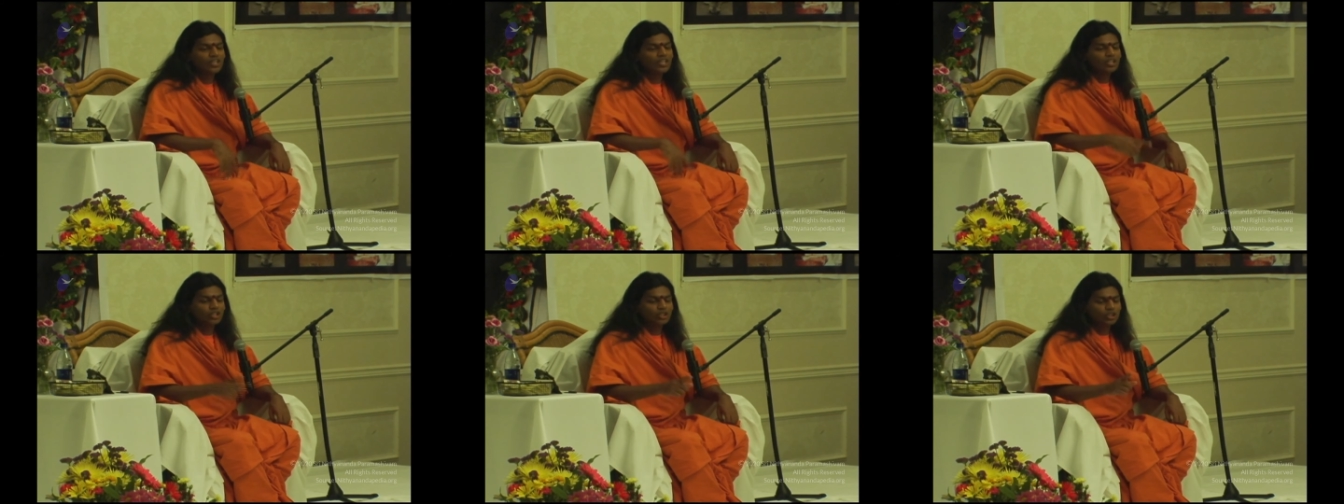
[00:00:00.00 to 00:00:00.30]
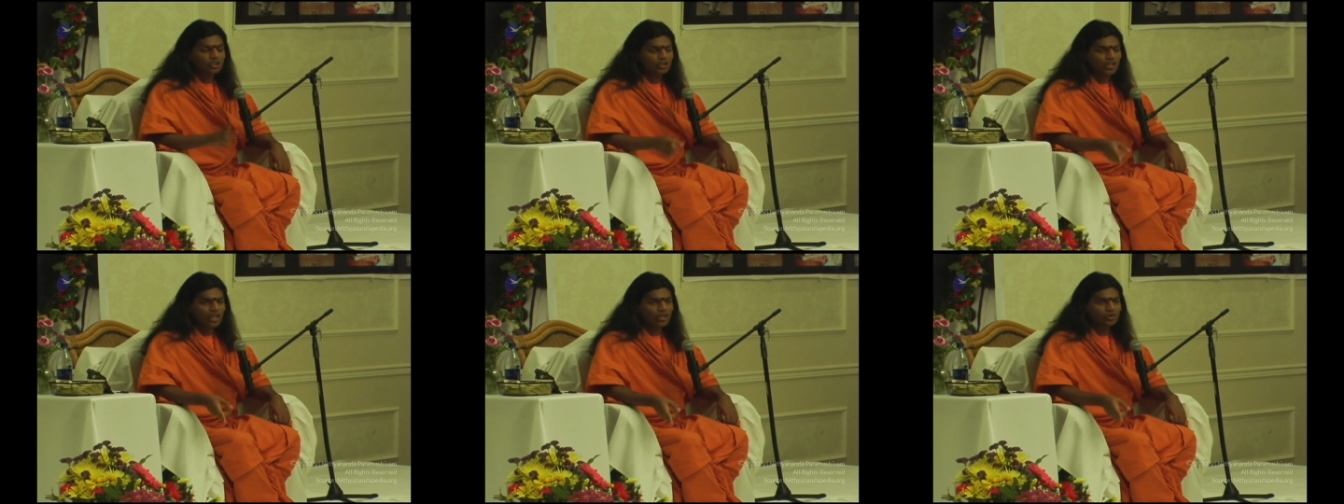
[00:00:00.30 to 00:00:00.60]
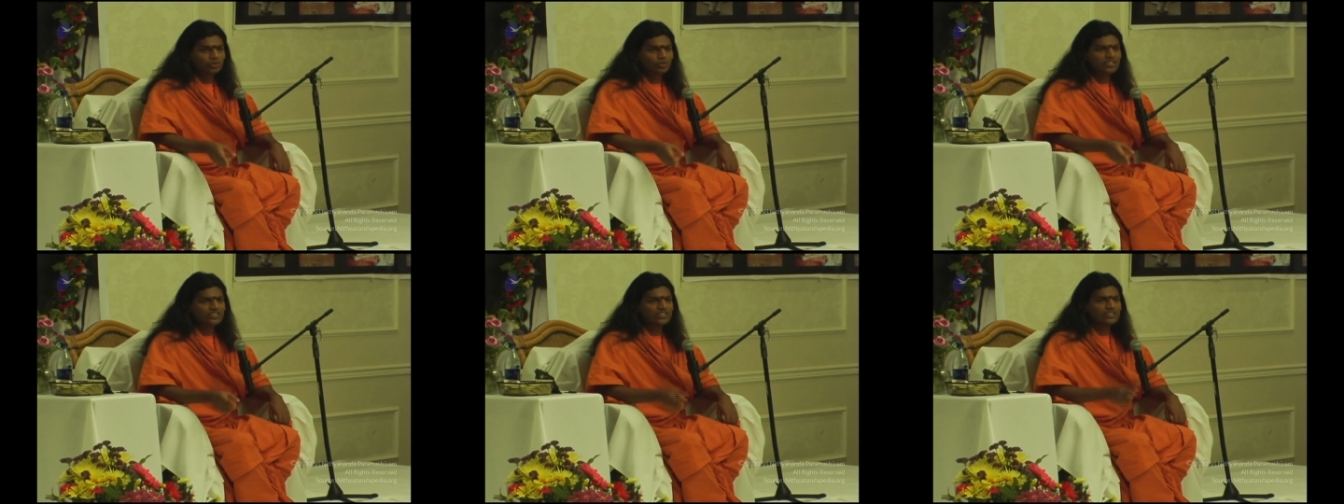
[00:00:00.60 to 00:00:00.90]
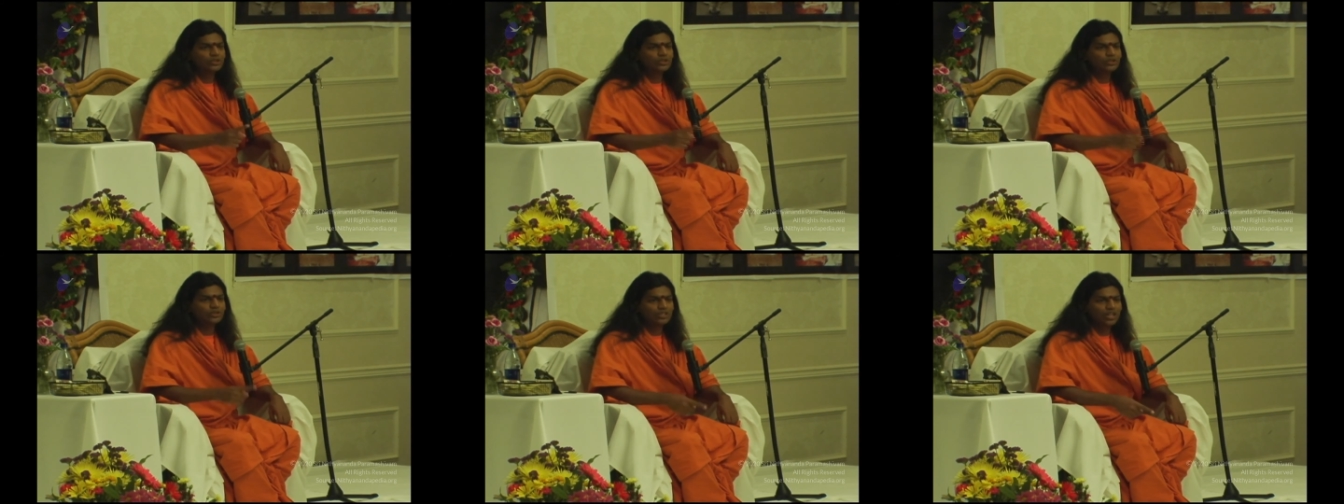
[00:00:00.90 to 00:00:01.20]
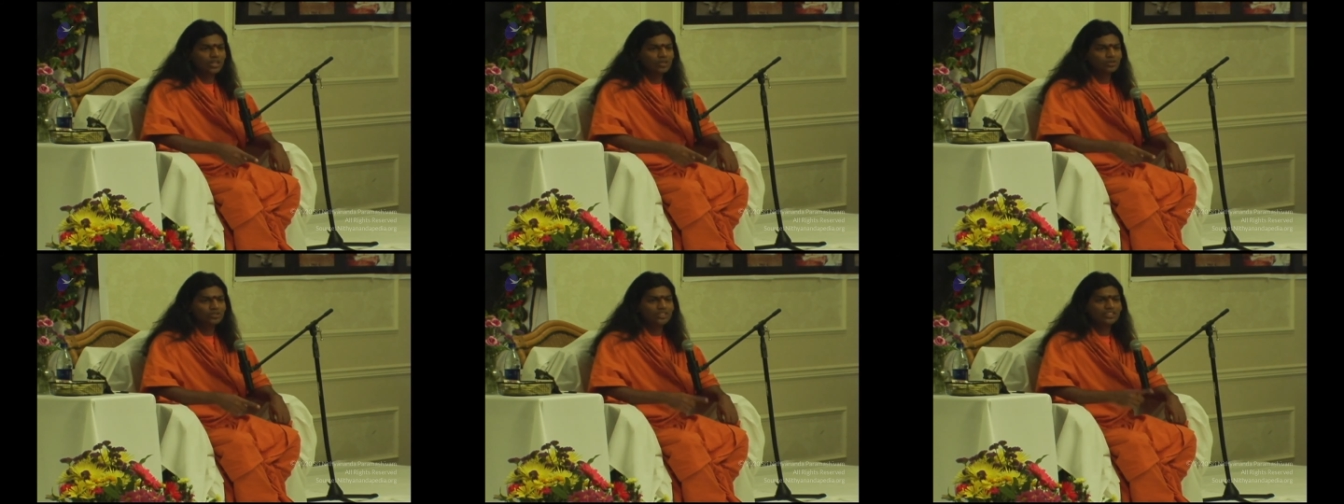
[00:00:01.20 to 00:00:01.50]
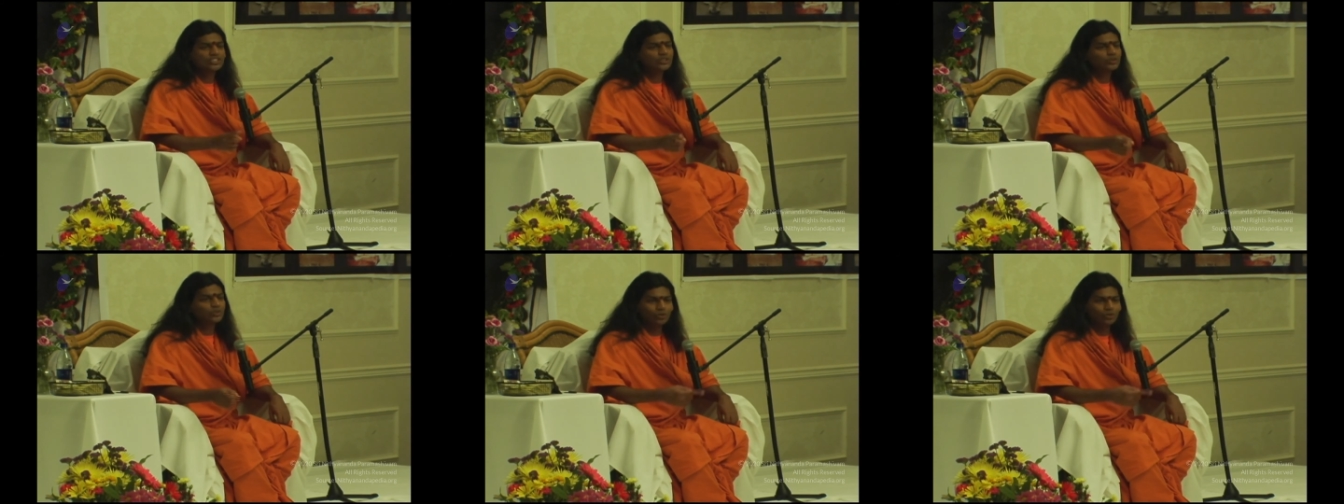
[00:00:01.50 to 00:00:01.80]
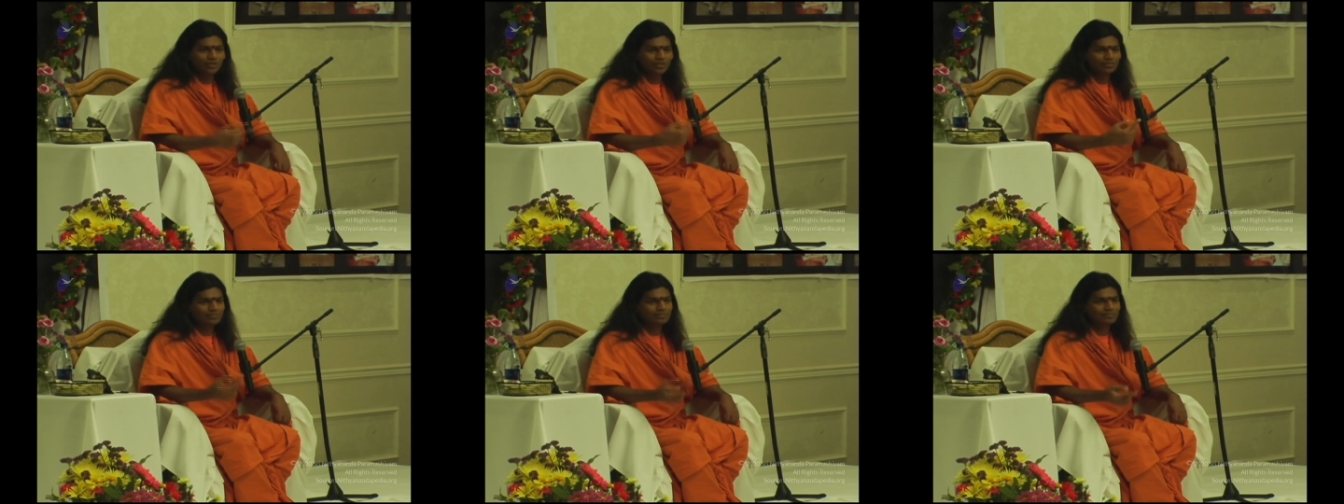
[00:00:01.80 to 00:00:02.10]
You should not do this, you should not do that.
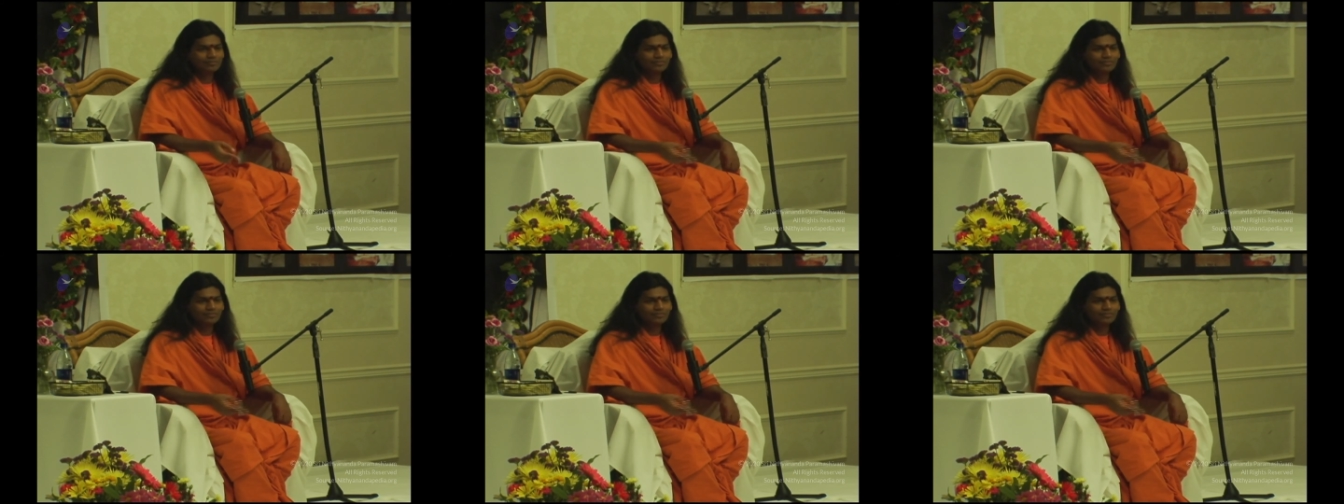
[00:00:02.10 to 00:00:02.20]
School,